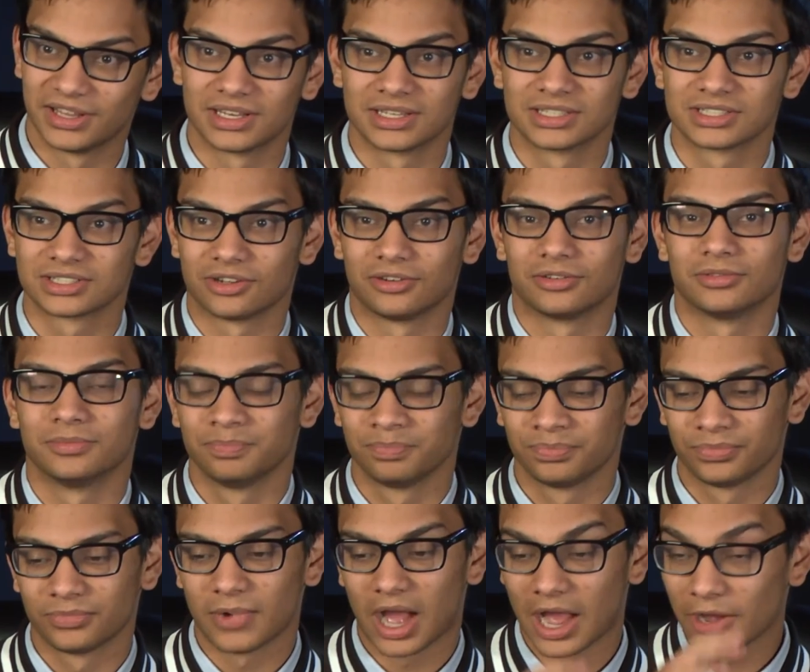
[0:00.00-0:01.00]
And so
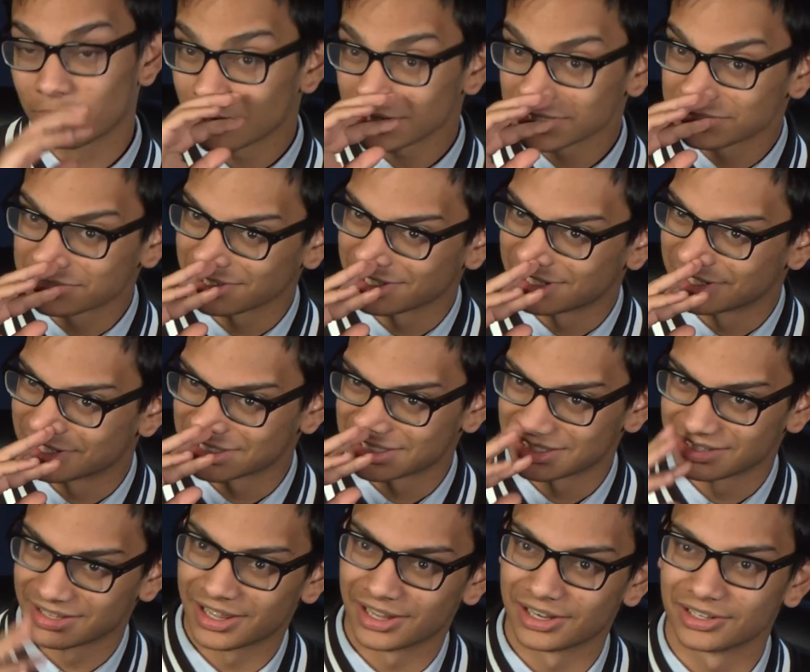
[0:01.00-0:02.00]
I was really
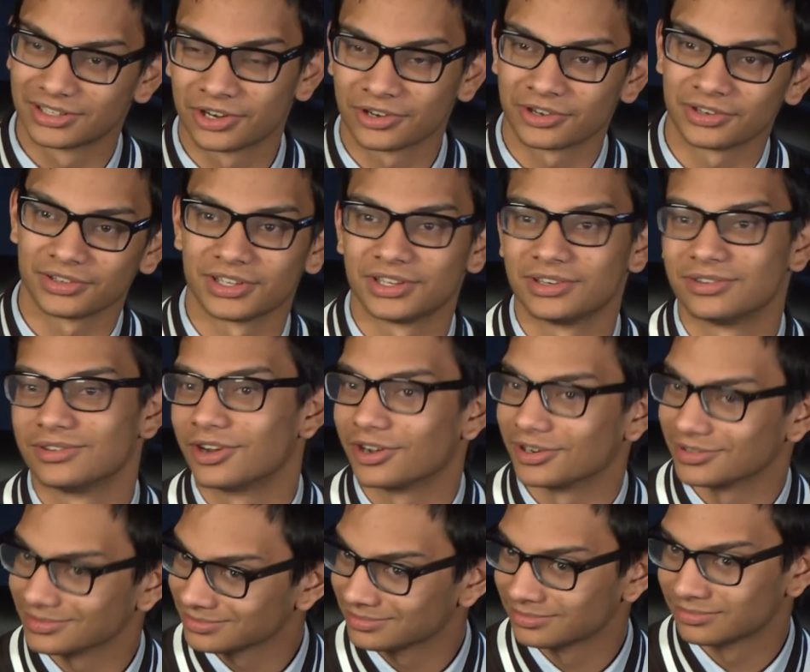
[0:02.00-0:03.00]
interested in that. Currently
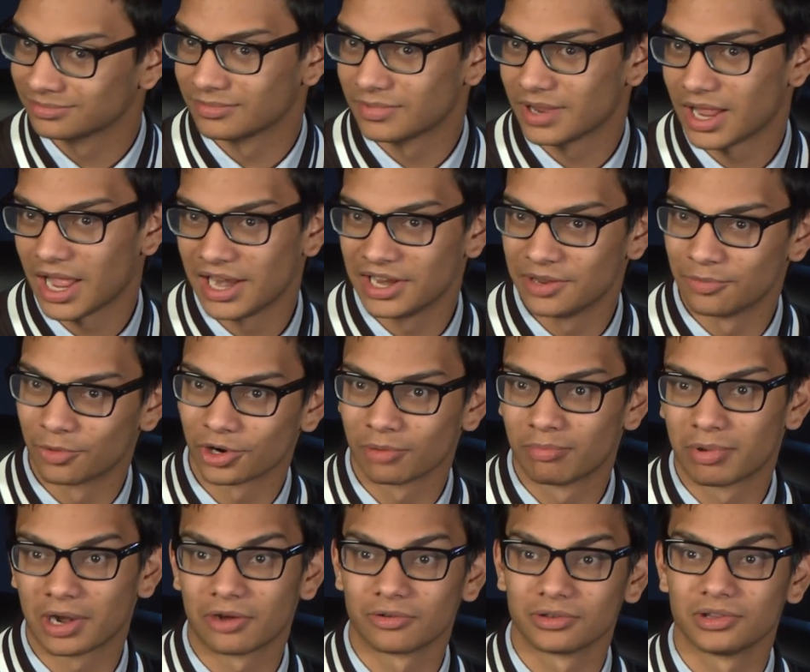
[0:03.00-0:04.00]
not anymore,
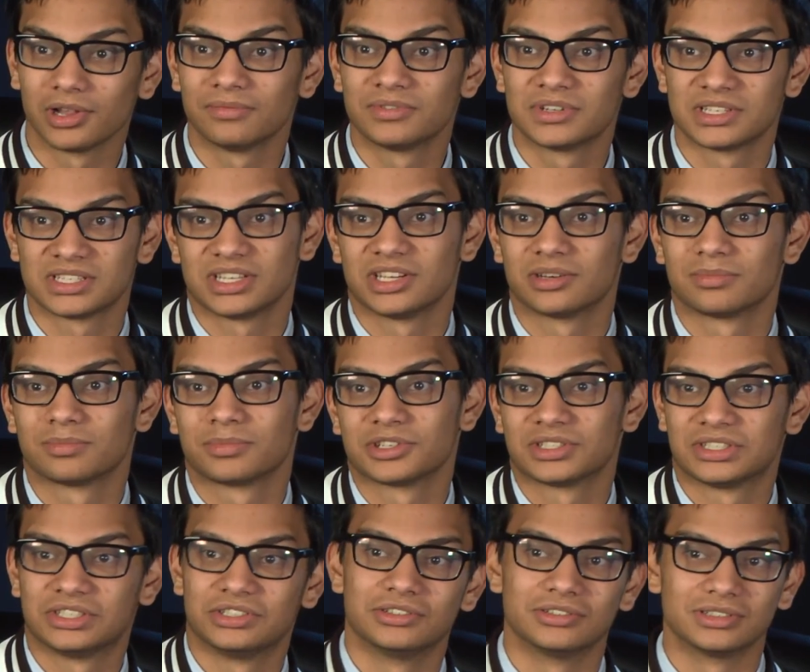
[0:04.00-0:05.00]
but I would love to see it
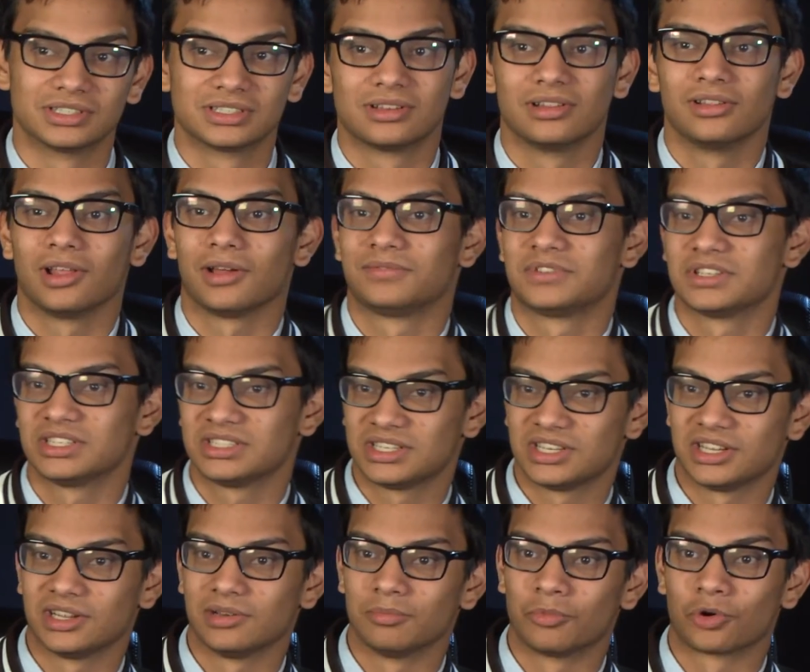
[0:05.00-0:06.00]
pursued, love to
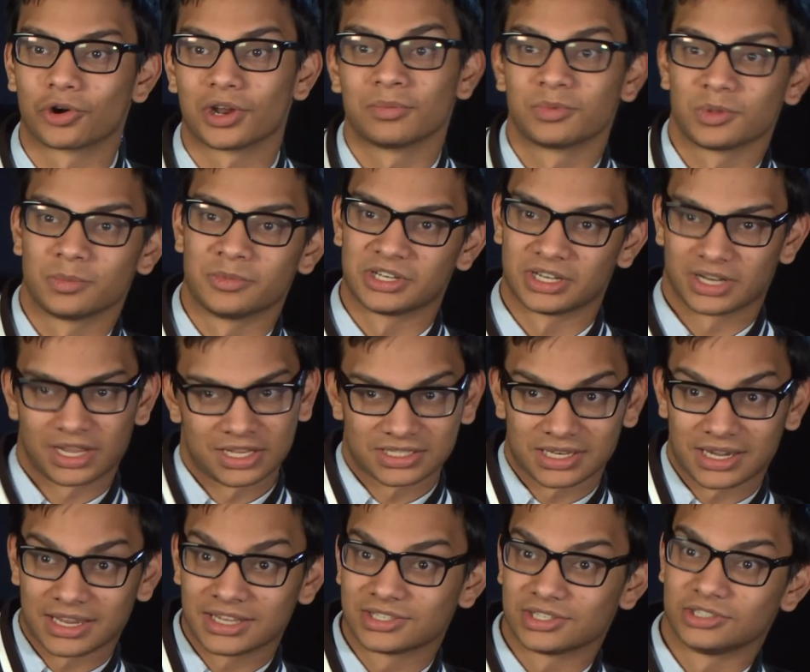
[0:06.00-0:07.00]
see it more implemented, because
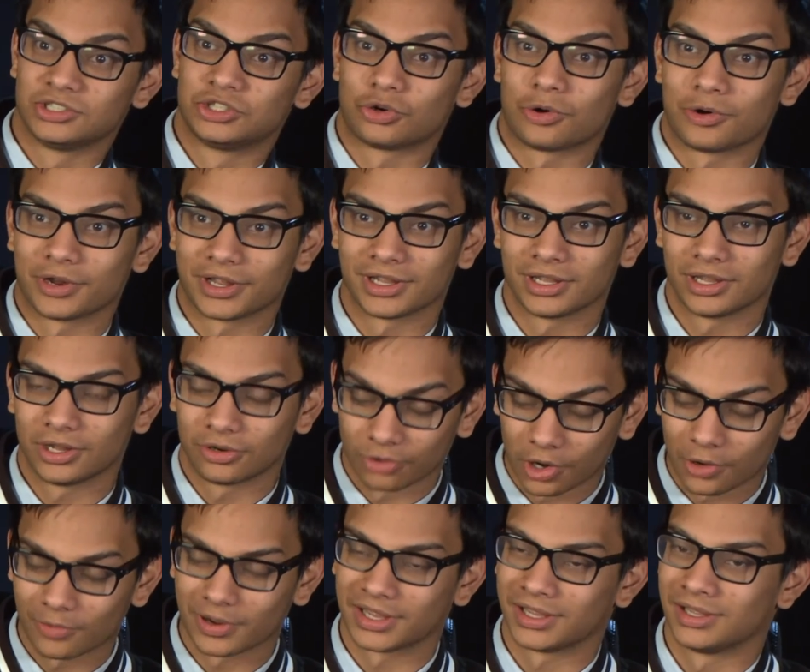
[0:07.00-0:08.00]
it is a
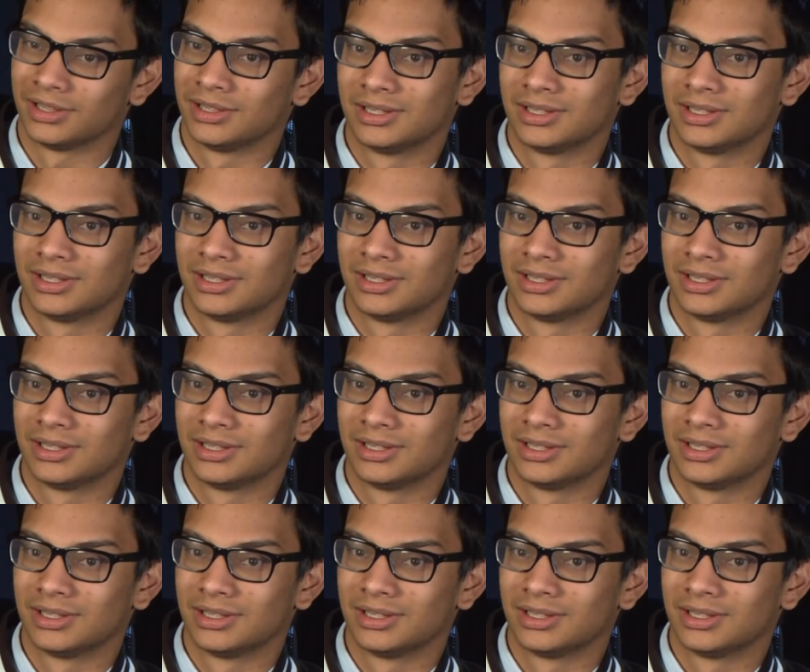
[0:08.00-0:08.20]
growing